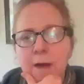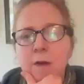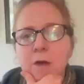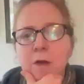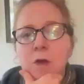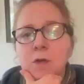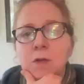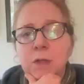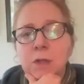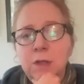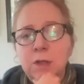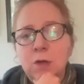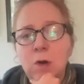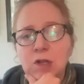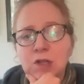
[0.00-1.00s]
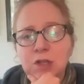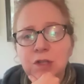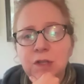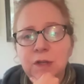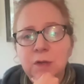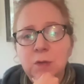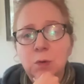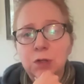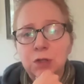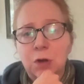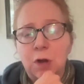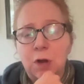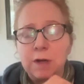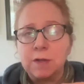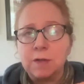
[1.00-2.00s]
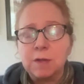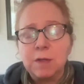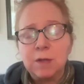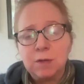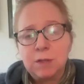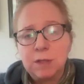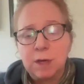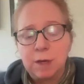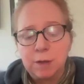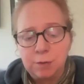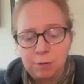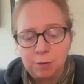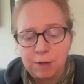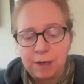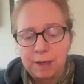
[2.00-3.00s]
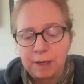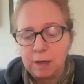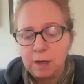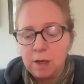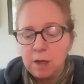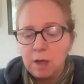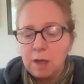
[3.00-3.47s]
Okay. So then the question is which audience? Because here's the other thing.